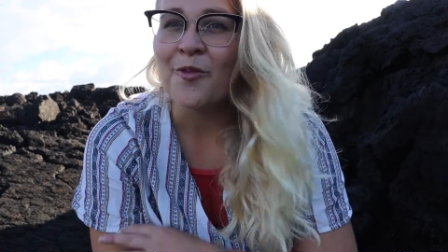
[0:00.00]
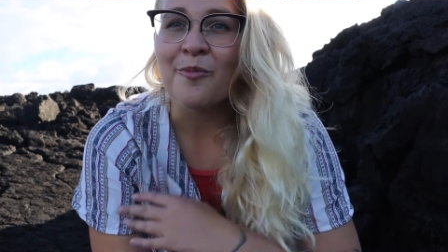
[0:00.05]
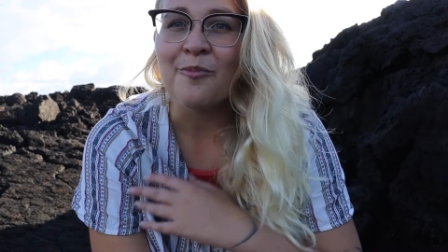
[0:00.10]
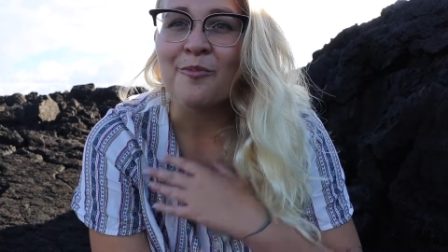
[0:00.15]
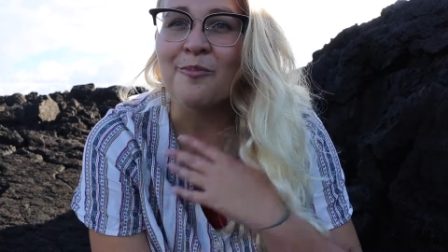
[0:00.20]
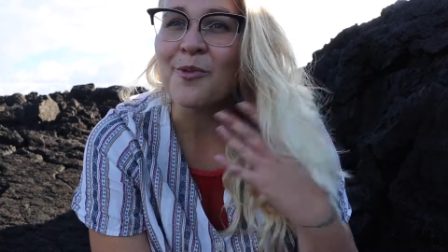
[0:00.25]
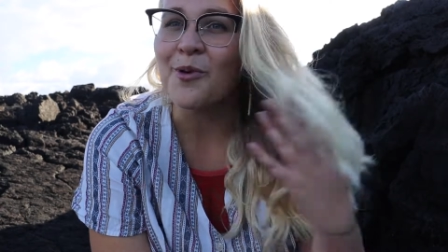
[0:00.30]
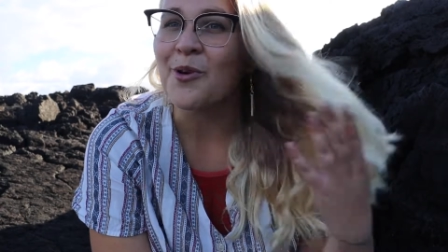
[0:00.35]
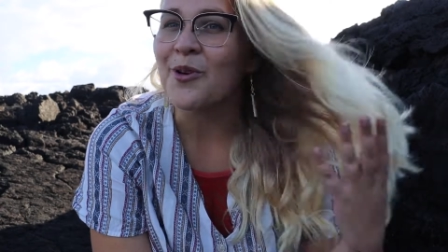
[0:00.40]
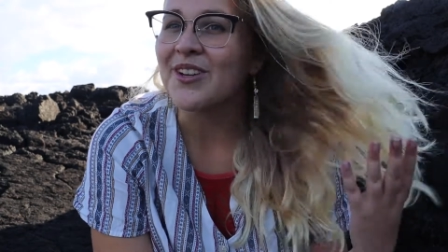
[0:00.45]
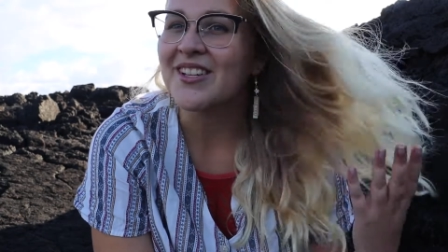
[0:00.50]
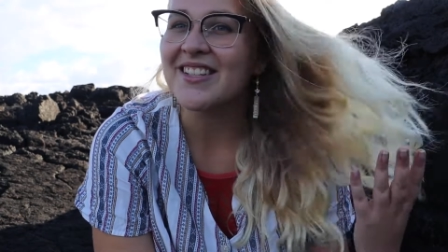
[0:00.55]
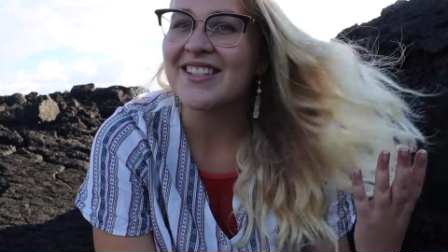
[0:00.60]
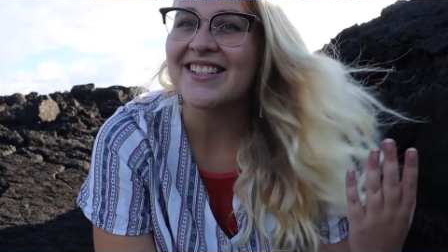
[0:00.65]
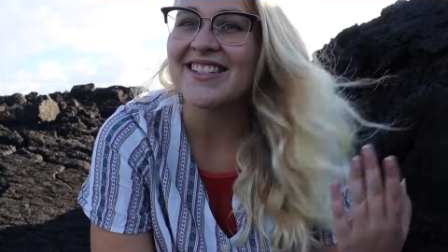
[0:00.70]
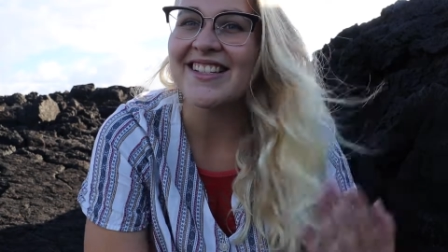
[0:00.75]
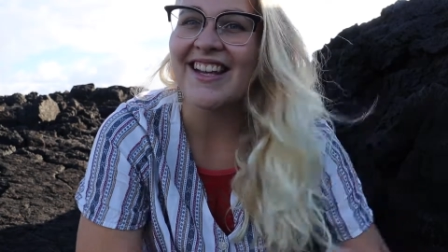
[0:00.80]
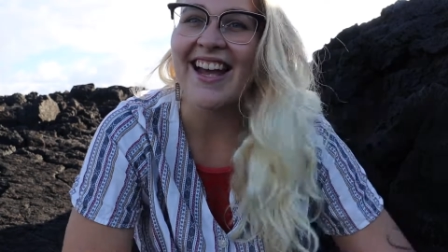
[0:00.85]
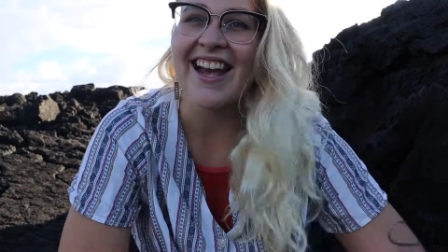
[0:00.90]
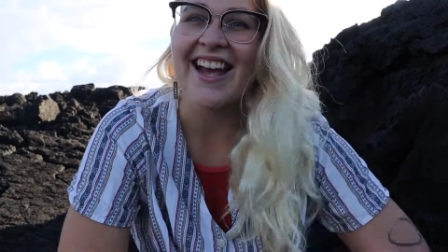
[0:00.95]

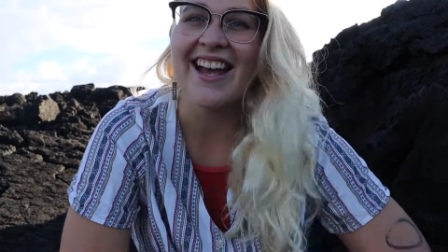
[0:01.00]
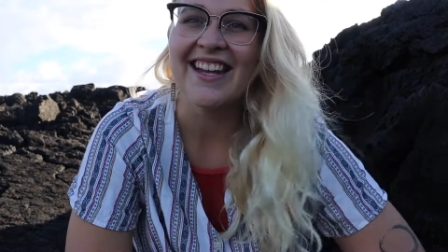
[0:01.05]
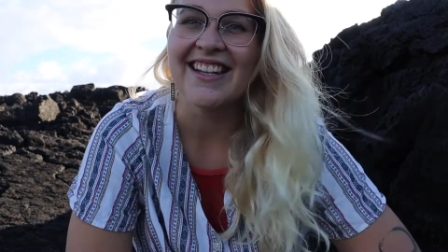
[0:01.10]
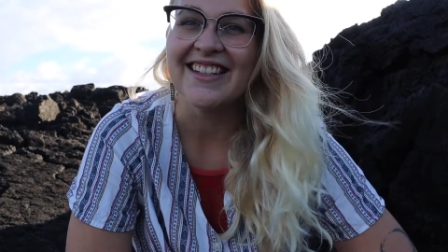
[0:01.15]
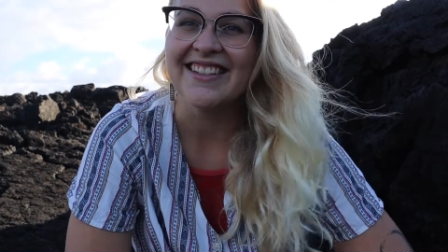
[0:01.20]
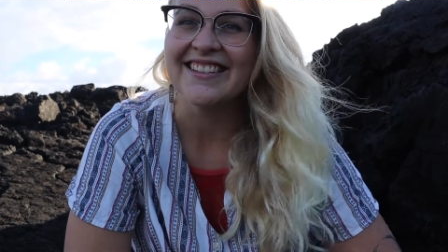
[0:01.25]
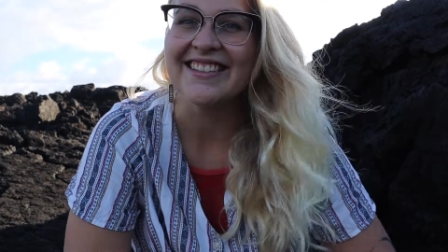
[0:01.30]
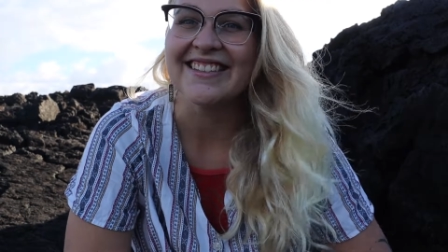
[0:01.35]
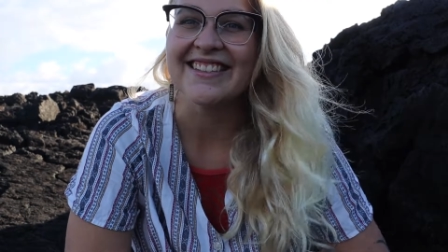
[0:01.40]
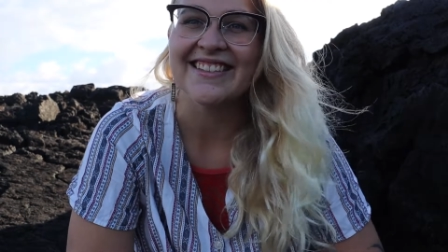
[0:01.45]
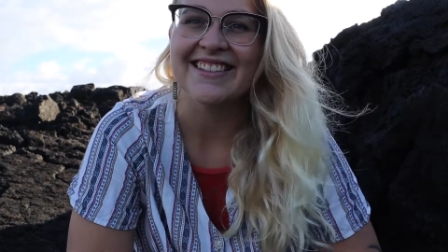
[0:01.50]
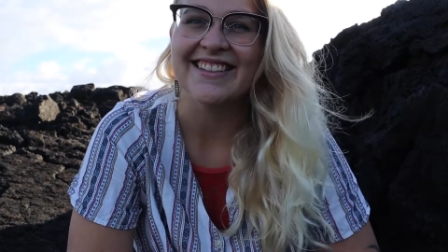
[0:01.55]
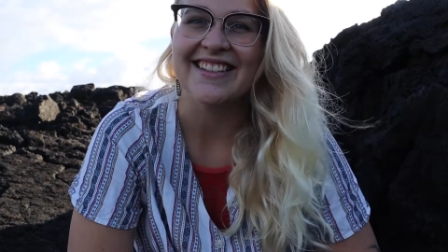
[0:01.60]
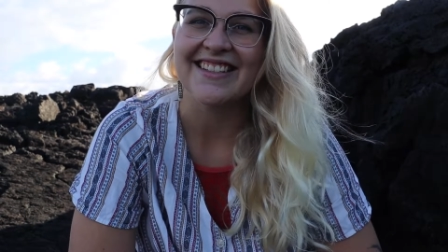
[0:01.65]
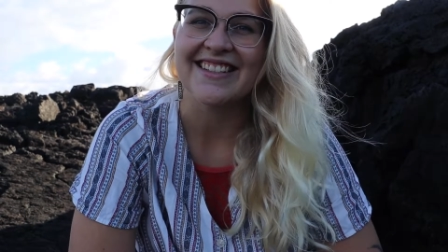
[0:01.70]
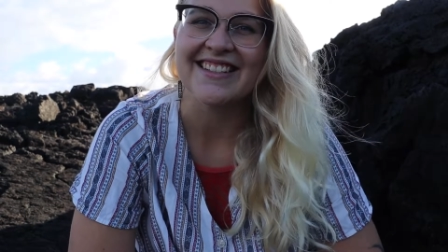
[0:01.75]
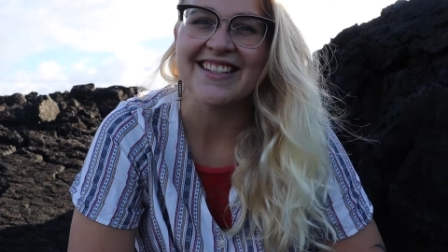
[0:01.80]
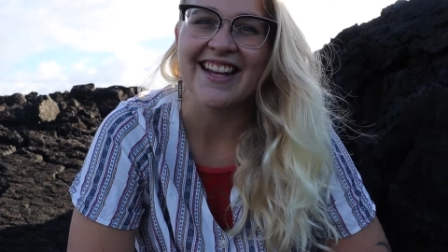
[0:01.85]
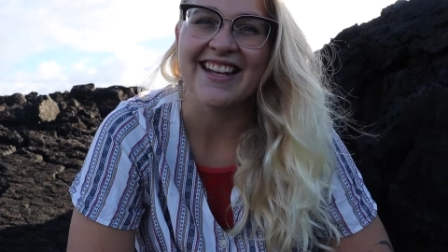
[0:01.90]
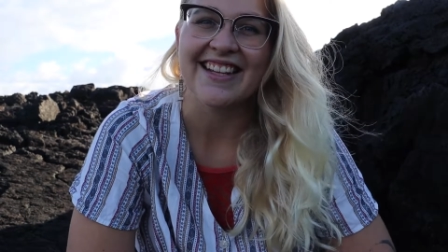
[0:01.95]
books and
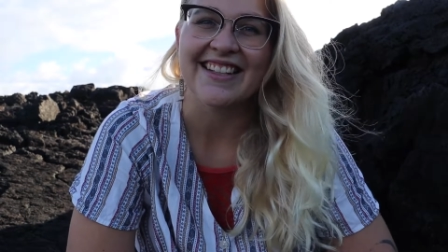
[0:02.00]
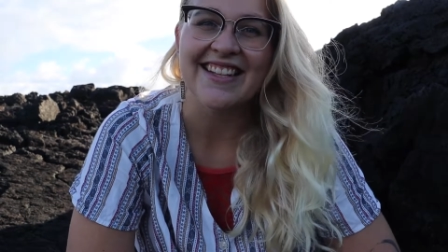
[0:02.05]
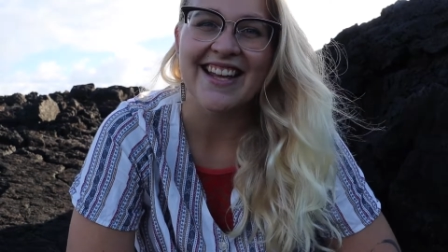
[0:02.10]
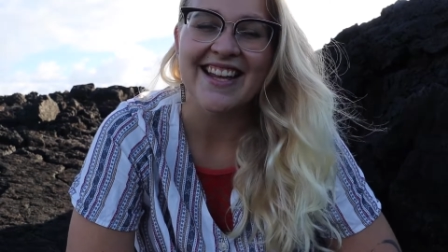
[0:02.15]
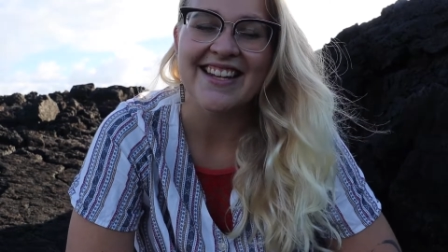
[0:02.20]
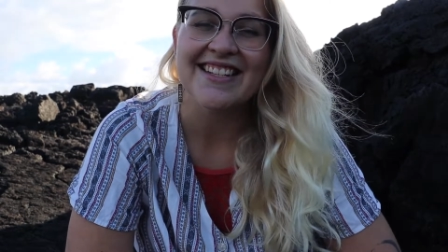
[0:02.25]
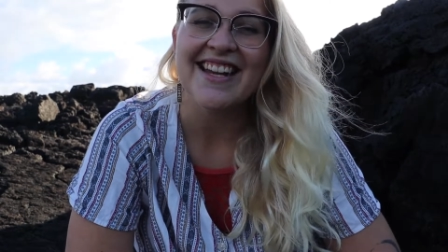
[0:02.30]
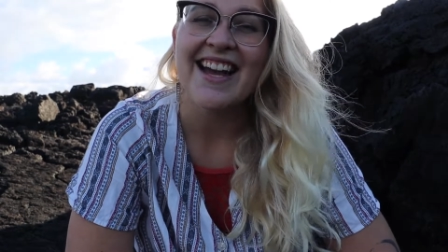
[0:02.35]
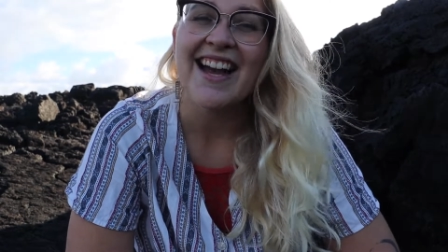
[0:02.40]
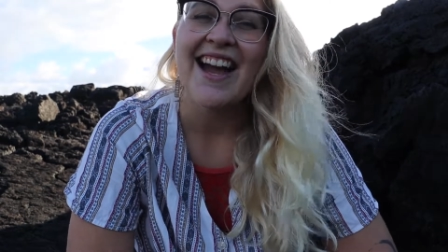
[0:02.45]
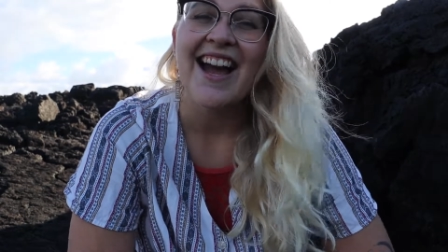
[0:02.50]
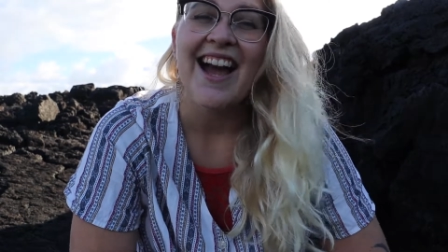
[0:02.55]
things like that.